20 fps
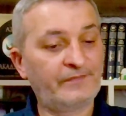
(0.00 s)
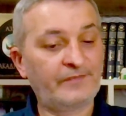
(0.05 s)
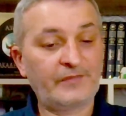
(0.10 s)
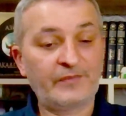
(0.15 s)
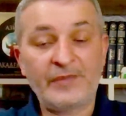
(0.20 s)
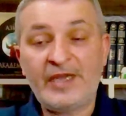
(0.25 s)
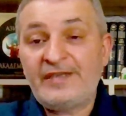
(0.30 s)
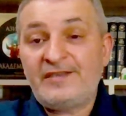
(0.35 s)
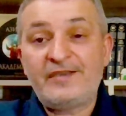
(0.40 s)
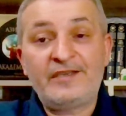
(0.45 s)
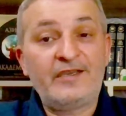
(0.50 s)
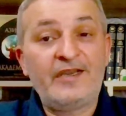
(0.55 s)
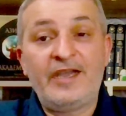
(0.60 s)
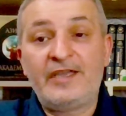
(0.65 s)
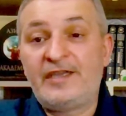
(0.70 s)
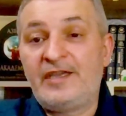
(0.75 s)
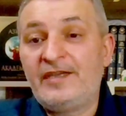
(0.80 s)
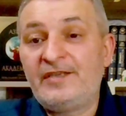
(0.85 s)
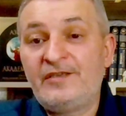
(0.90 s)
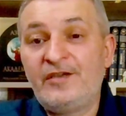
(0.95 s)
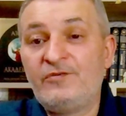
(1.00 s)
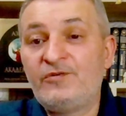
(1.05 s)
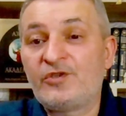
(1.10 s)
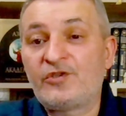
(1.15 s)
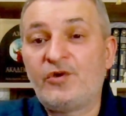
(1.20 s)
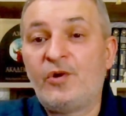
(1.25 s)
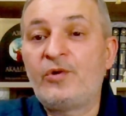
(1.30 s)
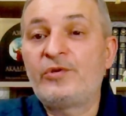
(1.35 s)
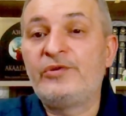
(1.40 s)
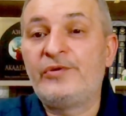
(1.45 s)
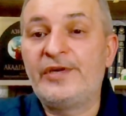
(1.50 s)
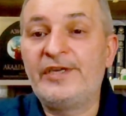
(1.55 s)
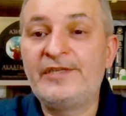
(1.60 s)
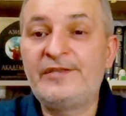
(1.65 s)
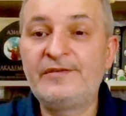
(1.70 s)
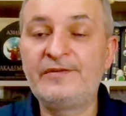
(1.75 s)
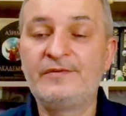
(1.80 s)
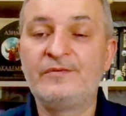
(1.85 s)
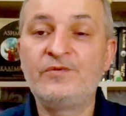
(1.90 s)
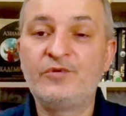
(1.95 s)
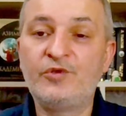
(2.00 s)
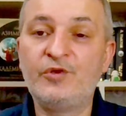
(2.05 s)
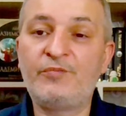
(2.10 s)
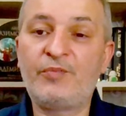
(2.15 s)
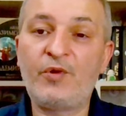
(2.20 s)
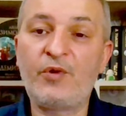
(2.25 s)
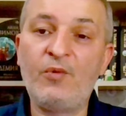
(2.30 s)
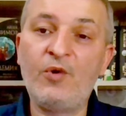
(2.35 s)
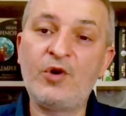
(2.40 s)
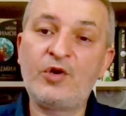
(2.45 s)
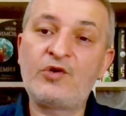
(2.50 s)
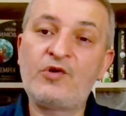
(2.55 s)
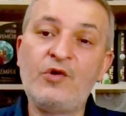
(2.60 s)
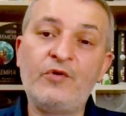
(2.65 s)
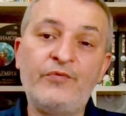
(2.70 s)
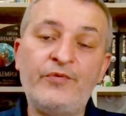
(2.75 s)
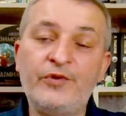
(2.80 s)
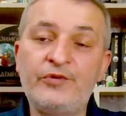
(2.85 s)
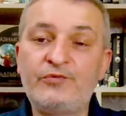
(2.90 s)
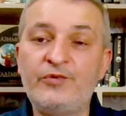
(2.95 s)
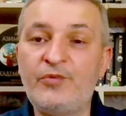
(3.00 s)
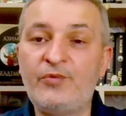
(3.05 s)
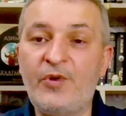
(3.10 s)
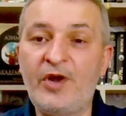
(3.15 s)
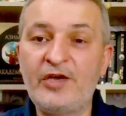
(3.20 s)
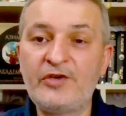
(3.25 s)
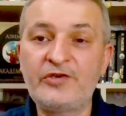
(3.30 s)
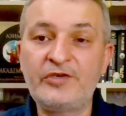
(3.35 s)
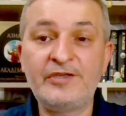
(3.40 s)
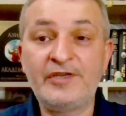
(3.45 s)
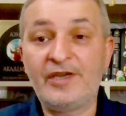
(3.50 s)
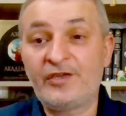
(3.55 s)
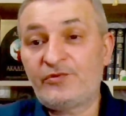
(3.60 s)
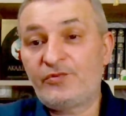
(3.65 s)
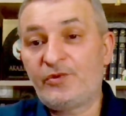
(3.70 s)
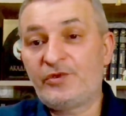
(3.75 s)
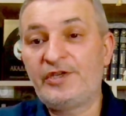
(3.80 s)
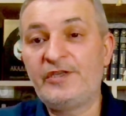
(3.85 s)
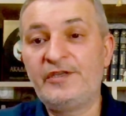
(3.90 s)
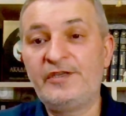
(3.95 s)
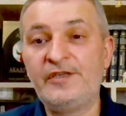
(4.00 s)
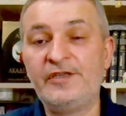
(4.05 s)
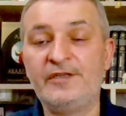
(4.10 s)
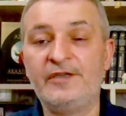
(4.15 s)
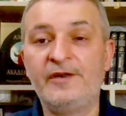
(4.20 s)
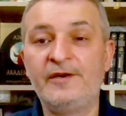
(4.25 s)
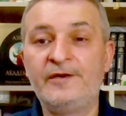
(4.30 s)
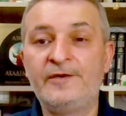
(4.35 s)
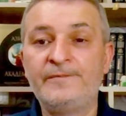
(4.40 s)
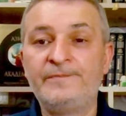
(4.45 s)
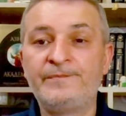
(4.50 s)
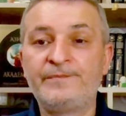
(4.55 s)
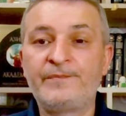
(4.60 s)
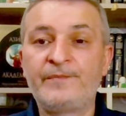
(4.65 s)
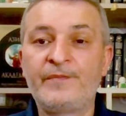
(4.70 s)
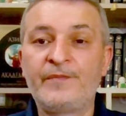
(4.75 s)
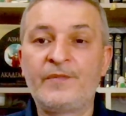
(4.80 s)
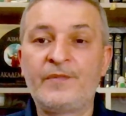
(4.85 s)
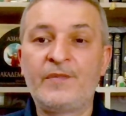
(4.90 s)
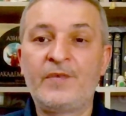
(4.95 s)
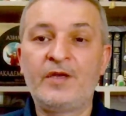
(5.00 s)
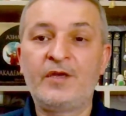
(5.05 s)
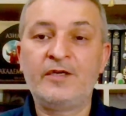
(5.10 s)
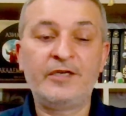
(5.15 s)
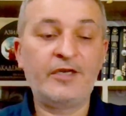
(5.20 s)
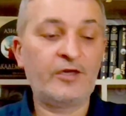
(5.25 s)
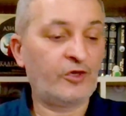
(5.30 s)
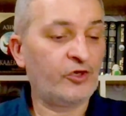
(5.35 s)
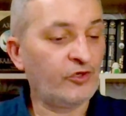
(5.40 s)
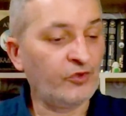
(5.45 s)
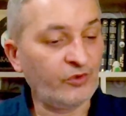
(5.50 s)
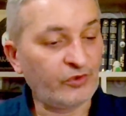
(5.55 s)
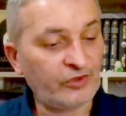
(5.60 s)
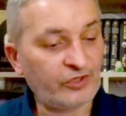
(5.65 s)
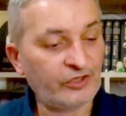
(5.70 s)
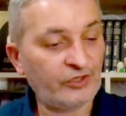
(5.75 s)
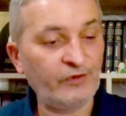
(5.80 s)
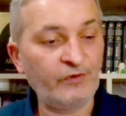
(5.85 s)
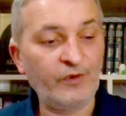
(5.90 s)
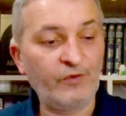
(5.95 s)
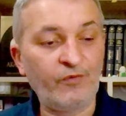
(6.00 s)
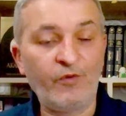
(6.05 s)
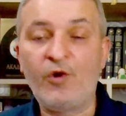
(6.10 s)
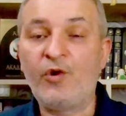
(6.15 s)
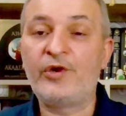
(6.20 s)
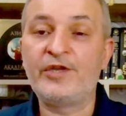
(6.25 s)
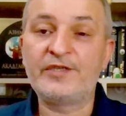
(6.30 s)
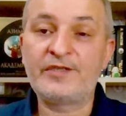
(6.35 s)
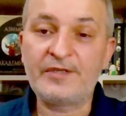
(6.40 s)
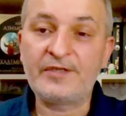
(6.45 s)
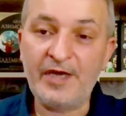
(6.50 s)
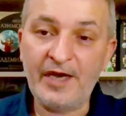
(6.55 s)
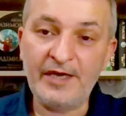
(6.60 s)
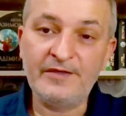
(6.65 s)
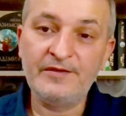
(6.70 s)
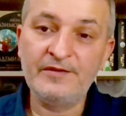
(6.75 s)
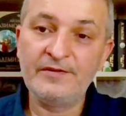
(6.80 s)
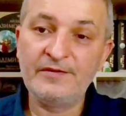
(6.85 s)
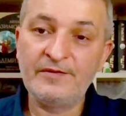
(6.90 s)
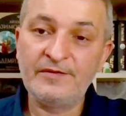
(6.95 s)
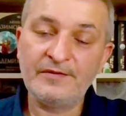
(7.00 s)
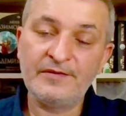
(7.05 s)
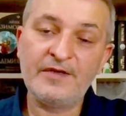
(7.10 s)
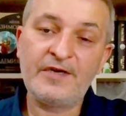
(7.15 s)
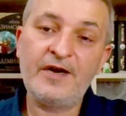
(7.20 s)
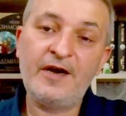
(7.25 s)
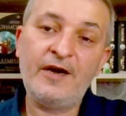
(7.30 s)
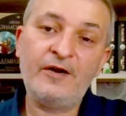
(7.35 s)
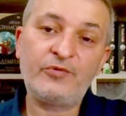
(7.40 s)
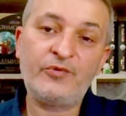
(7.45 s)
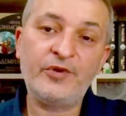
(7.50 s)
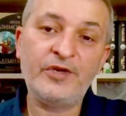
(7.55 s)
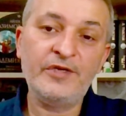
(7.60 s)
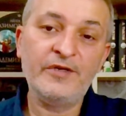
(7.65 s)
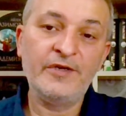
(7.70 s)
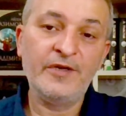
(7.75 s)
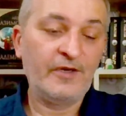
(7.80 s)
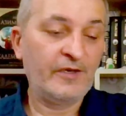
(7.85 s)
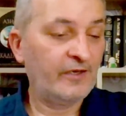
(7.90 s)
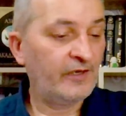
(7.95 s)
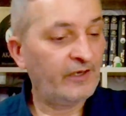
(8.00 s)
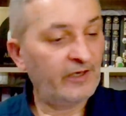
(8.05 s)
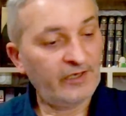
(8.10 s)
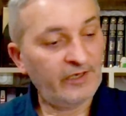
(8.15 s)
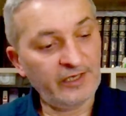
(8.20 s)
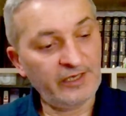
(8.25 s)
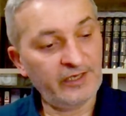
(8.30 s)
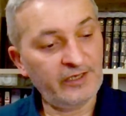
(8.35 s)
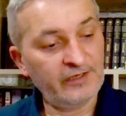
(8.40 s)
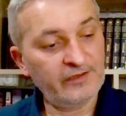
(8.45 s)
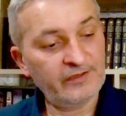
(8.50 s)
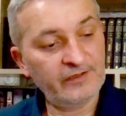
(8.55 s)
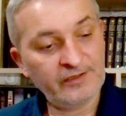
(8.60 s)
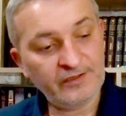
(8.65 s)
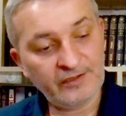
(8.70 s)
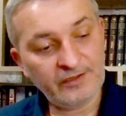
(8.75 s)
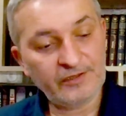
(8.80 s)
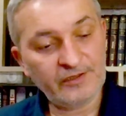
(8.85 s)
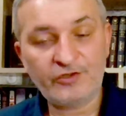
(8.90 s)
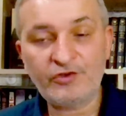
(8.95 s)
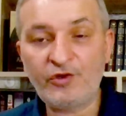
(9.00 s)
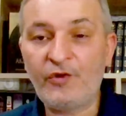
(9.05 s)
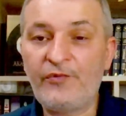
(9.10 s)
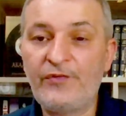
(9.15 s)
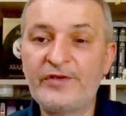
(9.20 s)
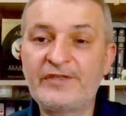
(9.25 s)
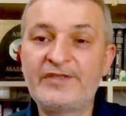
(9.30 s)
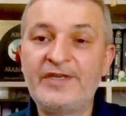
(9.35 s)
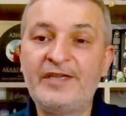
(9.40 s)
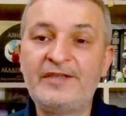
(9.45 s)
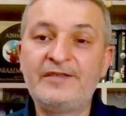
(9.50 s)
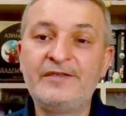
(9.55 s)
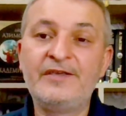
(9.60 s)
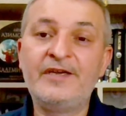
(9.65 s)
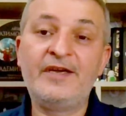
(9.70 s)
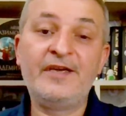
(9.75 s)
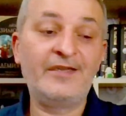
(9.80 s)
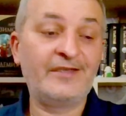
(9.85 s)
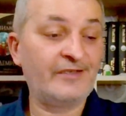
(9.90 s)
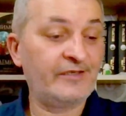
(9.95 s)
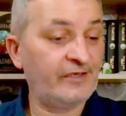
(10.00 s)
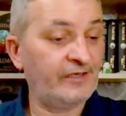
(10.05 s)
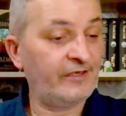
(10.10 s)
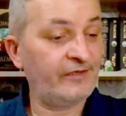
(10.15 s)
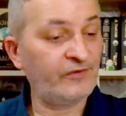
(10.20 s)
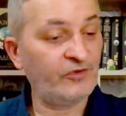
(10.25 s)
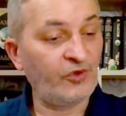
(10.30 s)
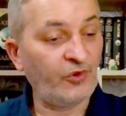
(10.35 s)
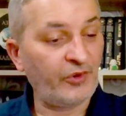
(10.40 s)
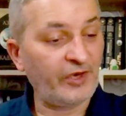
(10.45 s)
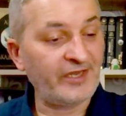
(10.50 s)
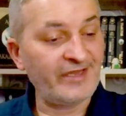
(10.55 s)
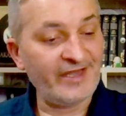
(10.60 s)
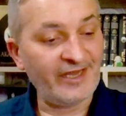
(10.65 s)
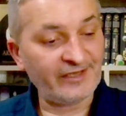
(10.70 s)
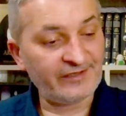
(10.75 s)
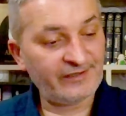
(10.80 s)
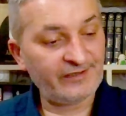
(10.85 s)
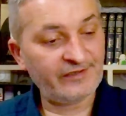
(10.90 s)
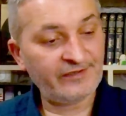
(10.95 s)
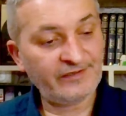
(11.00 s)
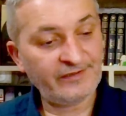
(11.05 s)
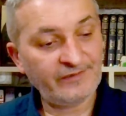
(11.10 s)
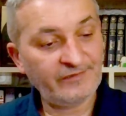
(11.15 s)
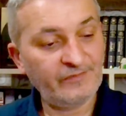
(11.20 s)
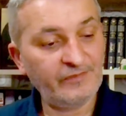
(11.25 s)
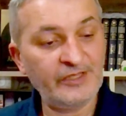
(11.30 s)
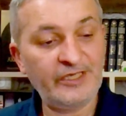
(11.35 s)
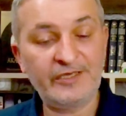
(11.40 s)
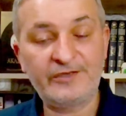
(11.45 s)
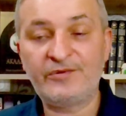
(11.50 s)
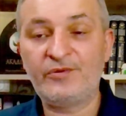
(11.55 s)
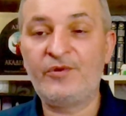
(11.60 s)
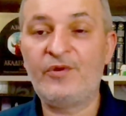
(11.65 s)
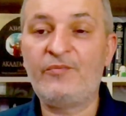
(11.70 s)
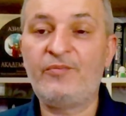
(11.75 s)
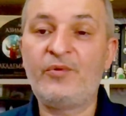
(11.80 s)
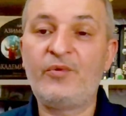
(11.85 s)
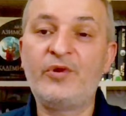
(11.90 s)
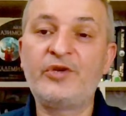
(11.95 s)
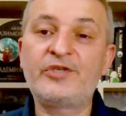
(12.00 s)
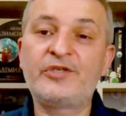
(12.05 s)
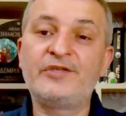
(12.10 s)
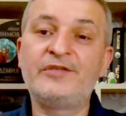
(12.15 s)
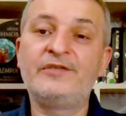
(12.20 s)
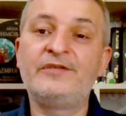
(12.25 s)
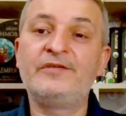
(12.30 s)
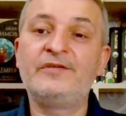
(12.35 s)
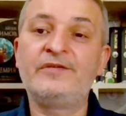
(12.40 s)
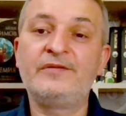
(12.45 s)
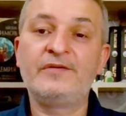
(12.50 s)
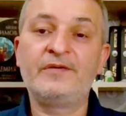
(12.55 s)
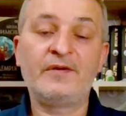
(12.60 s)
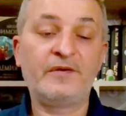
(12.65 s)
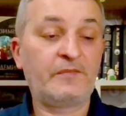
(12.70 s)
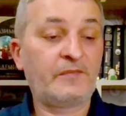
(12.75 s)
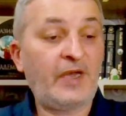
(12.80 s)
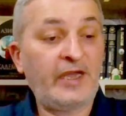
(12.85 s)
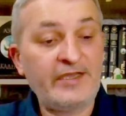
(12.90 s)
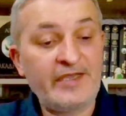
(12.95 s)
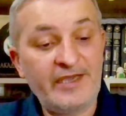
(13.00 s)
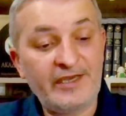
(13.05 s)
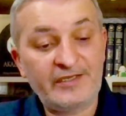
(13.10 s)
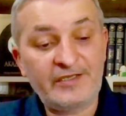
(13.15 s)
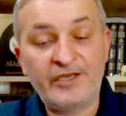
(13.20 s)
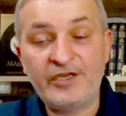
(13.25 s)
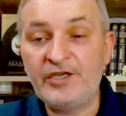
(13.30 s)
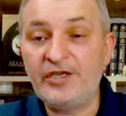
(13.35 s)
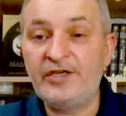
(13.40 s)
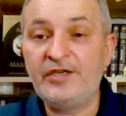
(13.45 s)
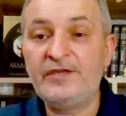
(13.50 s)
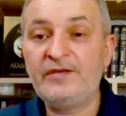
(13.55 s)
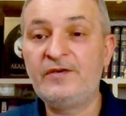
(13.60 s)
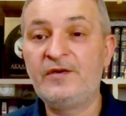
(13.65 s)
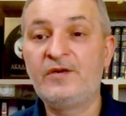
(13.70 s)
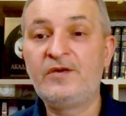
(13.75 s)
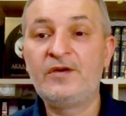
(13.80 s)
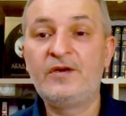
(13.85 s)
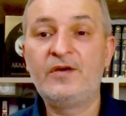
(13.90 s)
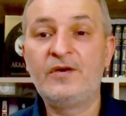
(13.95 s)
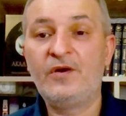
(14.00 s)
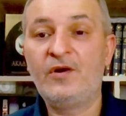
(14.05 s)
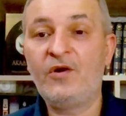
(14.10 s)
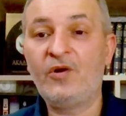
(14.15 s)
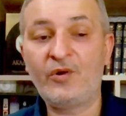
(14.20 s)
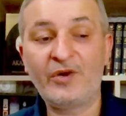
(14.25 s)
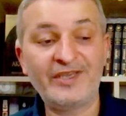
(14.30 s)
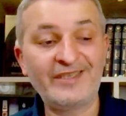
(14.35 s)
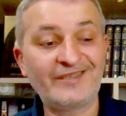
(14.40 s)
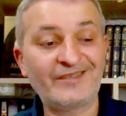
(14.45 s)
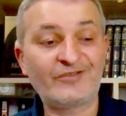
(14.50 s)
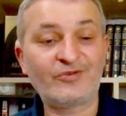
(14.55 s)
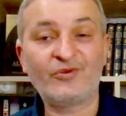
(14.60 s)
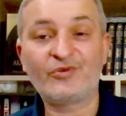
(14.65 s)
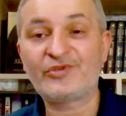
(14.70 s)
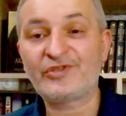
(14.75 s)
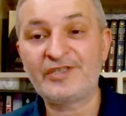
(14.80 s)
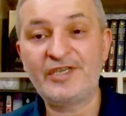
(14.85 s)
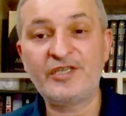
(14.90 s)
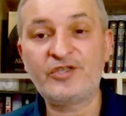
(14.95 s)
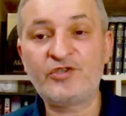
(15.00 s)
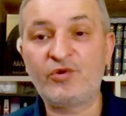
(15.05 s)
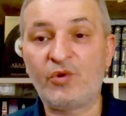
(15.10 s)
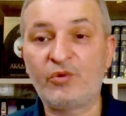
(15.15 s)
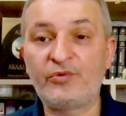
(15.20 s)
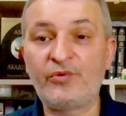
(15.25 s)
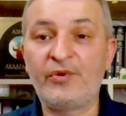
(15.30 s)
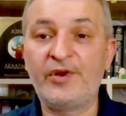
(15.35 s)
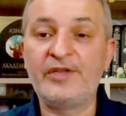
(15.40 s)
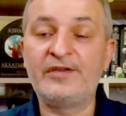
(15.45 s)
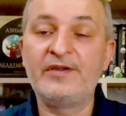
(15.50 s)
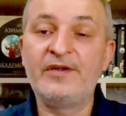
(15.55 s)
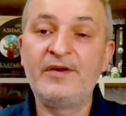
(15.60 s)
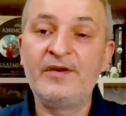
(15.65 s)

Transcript: basically, I guess he was ordered to provoke conflict with Russia. That's what he did. He renewed civil war inside the country in South Ossetia. And during that military operation, I guess he or his associates ordered